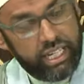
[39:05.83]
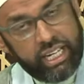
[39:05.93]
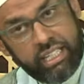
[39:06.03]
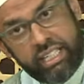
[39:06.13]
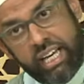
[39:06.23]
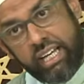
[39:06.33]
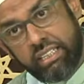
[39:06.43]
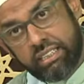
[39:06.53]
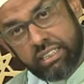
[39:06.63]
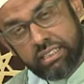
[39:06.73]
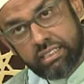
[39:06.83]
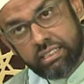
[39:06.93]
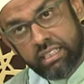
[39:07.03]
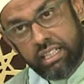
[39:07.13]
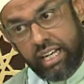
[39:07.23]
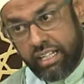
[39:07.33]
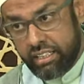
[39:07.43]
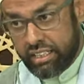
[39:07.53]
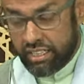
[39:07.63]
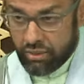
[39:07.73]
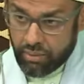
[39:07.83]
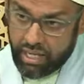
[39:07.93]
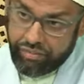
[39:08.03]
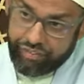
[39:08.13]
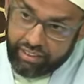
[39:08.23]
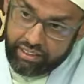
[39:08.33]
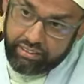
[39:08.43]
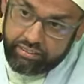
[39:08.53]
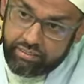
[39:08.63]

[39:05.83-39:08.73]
engages in the nawafil,